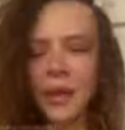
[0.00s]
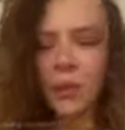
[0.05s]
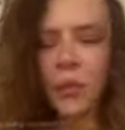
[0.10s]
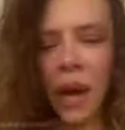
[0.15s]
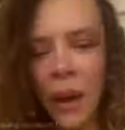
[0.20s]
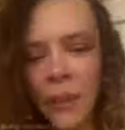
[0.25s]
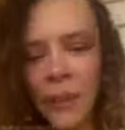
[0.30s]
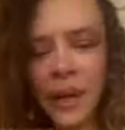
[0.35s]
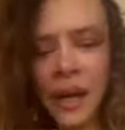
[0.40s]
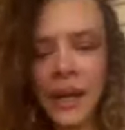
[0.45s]

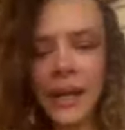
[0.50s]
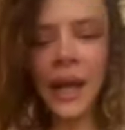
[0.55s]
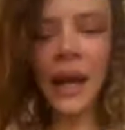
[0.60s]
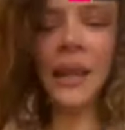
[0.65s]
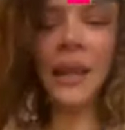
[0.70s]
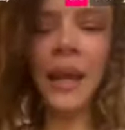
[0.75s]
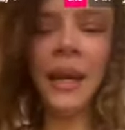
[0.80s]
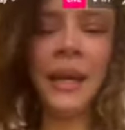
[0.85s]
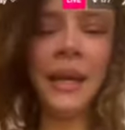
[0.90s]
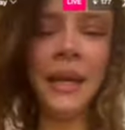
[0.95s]
What's wrong with
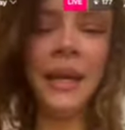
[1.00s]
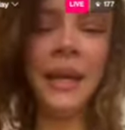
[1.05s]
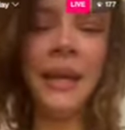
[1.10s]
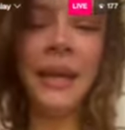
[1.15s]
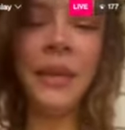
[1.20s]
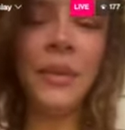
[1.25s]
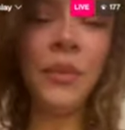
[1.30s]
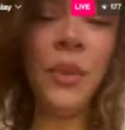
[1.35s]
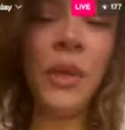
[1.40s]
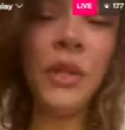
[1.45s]
it?
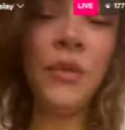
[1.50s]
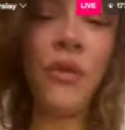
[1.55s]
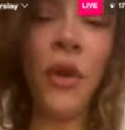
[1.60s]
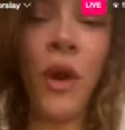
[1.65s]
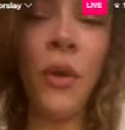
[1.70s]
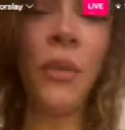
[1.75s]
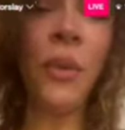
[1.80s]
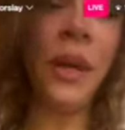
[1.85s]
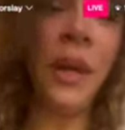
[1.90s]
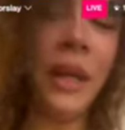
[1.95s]

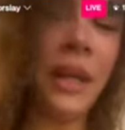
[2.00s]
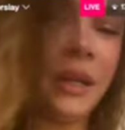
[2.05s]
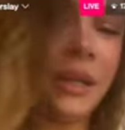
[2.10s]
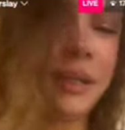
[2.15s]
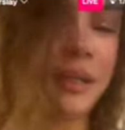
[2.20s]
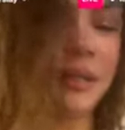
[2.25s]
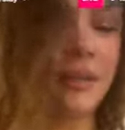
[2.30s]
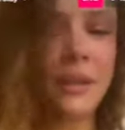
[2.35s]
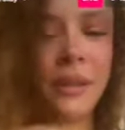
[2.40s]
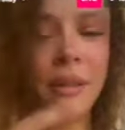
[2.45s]
What's wrong
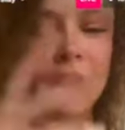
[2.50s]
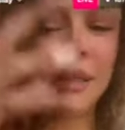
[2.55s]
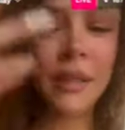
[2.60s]
with it?